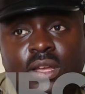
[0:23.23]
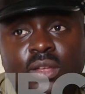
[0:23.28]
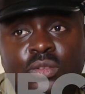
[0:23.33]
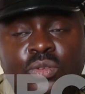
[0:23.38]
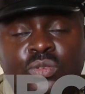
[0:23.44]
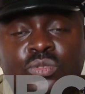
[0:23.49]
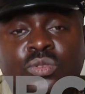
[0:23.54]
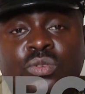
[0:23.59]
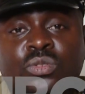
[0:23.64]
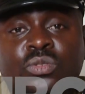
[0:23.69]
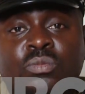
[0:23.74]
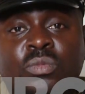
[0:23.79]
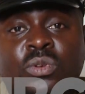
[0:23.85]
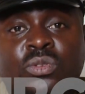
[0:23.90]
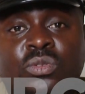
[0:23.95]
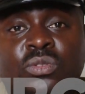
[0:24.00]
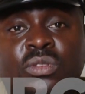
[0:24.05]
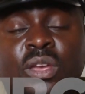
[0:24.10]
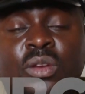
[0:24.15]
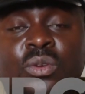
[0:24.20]
Those
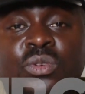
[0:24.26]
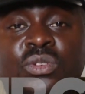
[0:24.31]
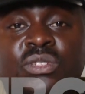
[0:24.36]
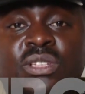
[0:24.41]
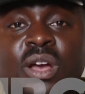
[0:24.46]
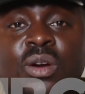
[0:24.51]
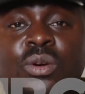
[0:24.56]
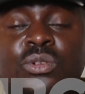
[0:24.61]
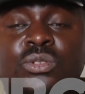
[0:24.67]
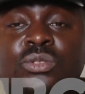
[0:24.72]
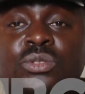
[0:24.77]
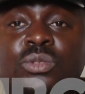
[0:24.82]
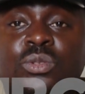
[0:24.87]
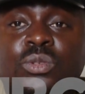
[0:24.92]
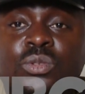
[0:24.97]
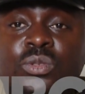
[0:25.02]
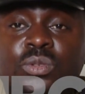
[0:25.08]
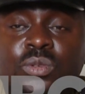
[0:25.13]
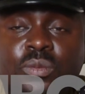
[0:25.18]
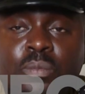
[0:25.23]
motorcycles are
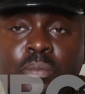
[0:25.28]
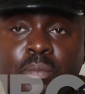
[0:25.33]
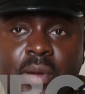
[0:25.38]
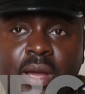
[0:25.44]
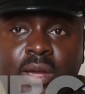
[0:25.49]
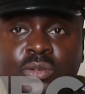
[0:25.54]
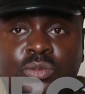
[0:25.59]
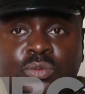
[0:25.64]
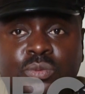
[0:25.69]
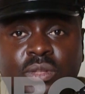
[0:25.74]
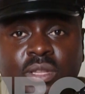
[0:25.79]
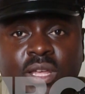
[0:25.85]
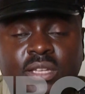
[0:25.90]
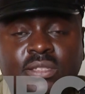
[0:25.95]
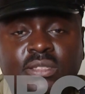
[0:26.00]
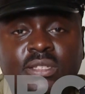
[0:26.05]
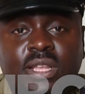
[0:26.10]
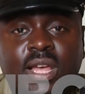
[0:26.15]
also parked with us.